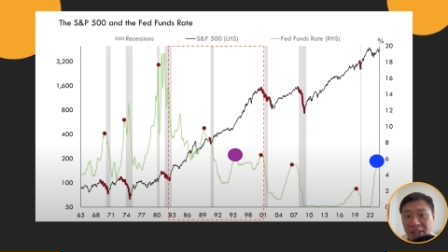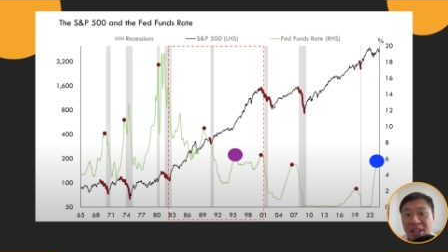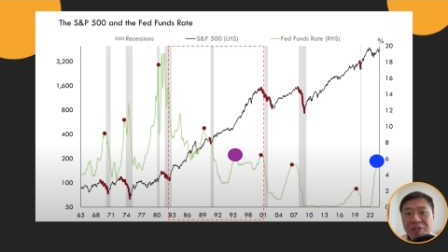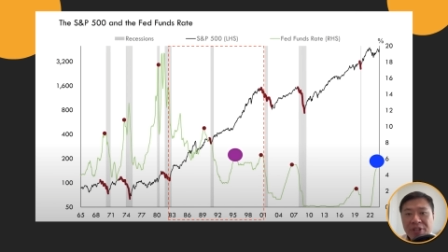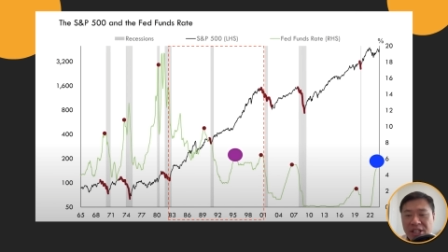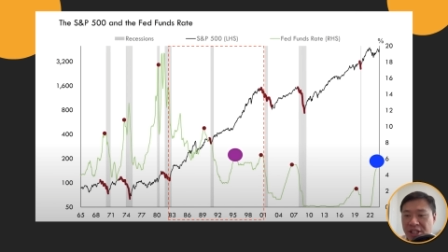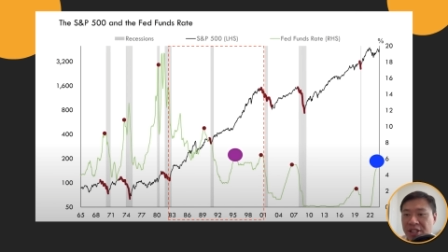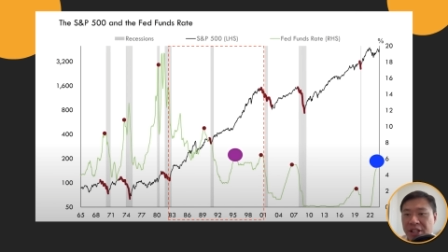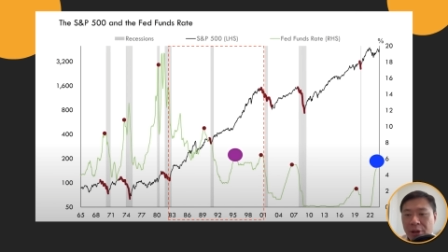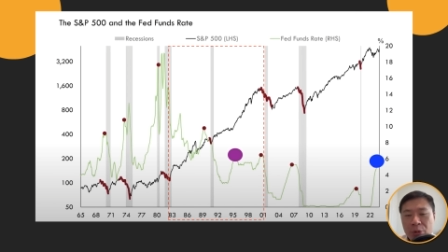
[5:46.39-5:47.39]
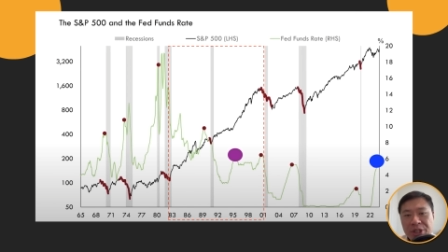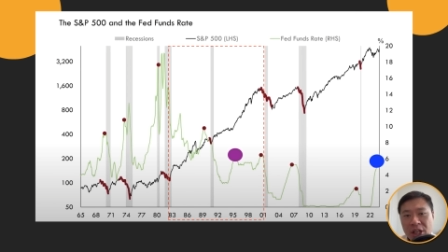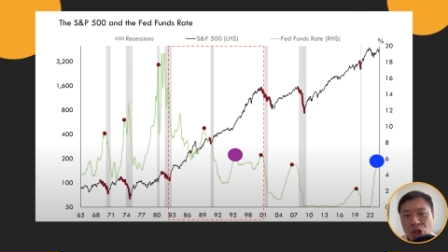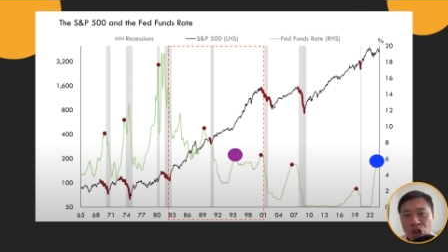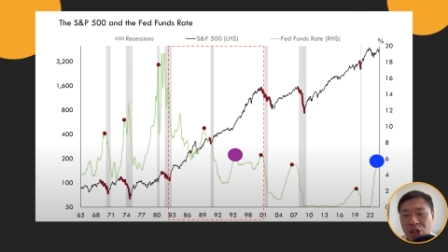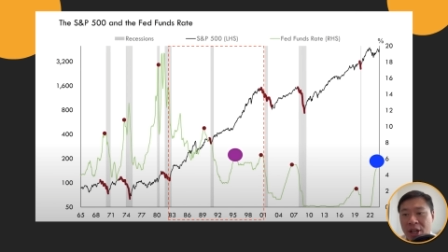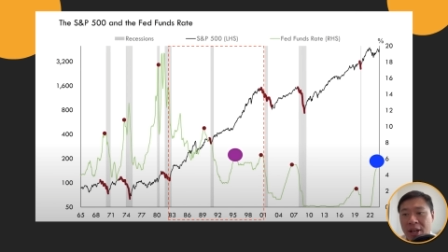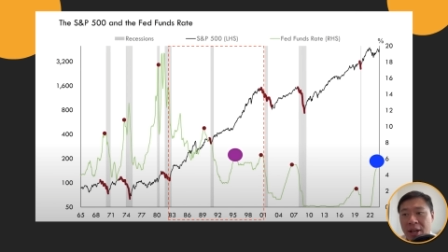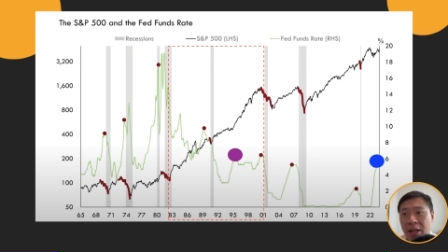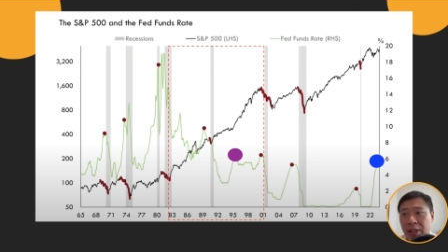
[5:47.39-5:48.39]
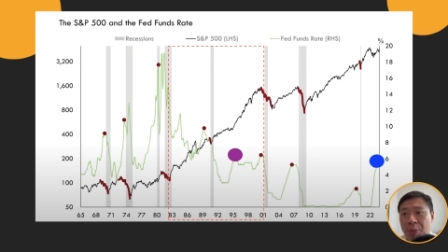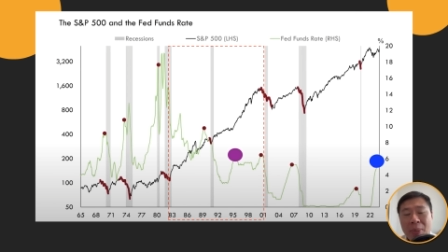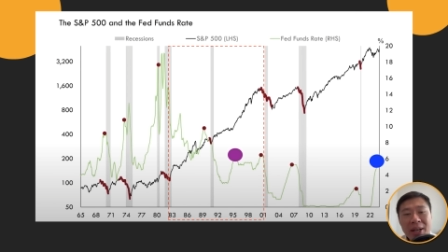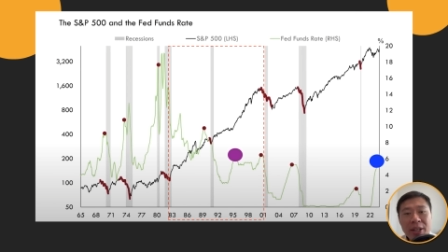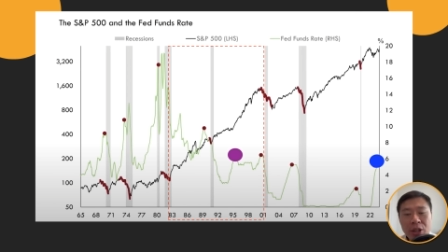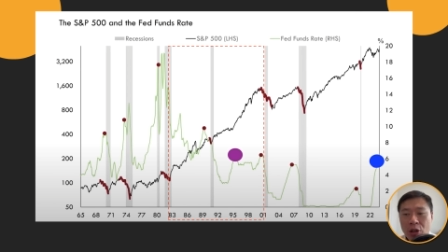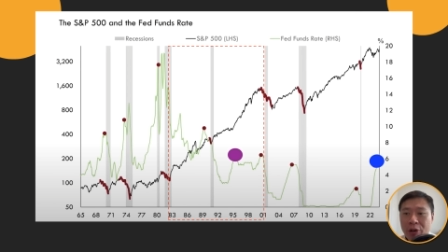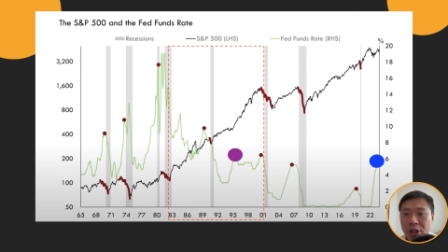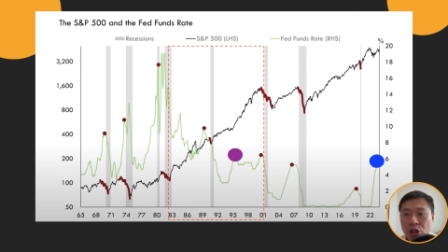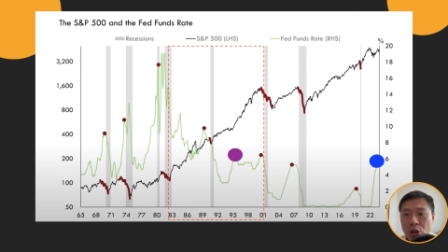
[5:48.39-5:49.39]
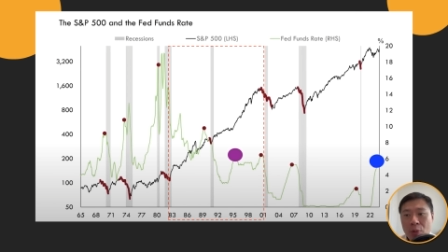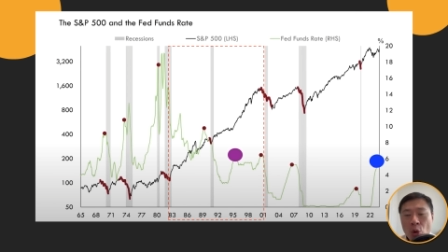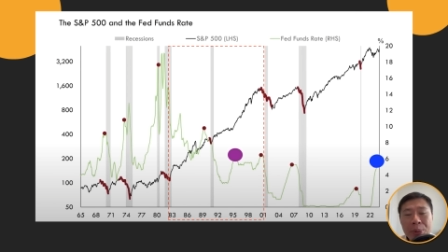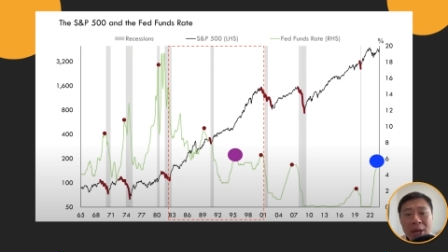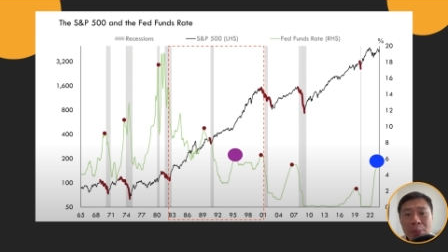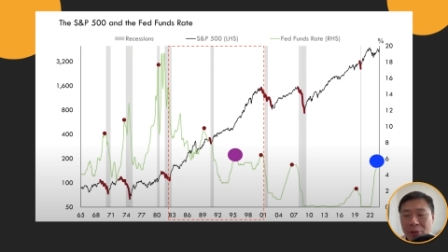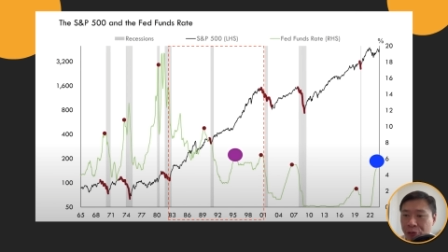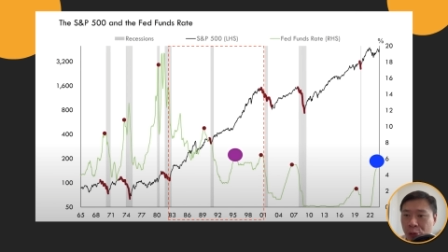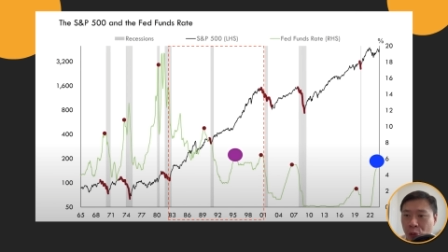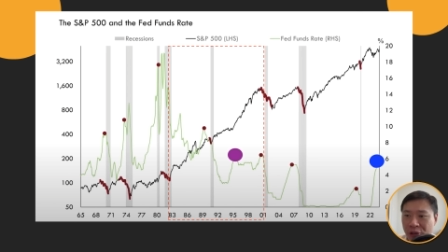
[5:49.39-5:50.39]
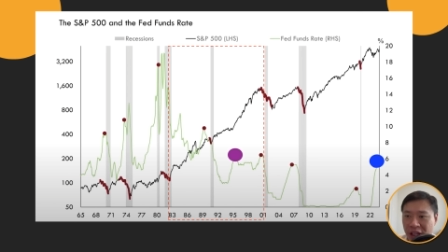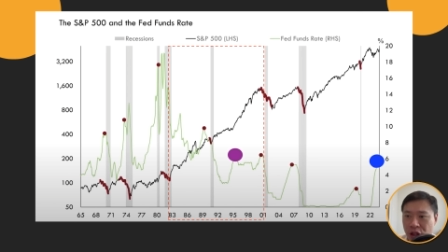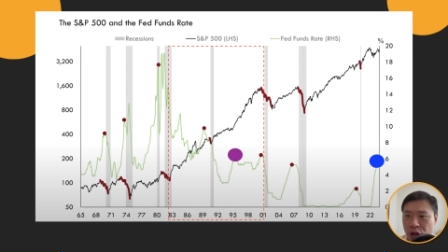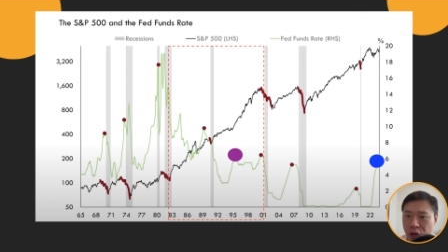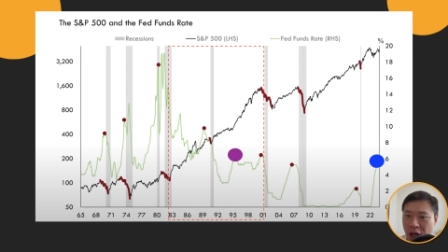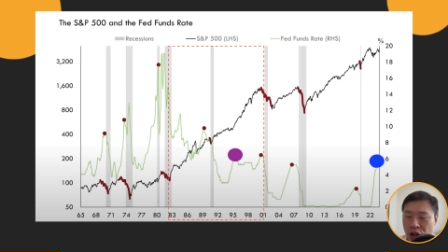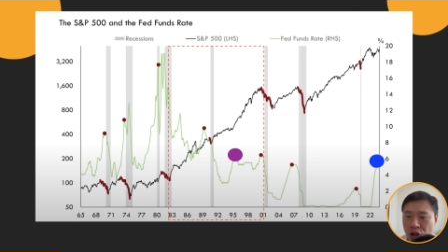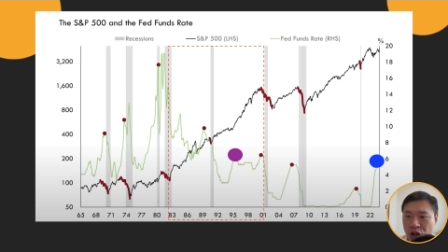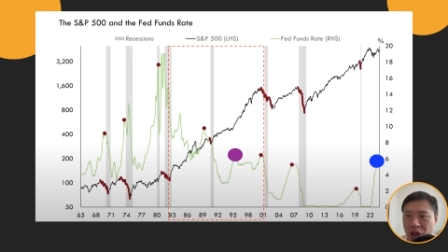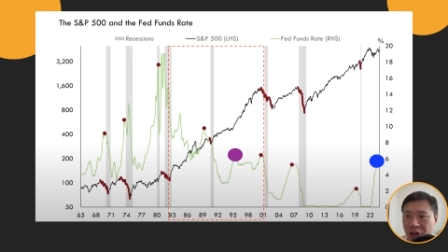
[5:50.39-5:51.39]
If there's indeed a recession, the market correction will become a full-fledged crash.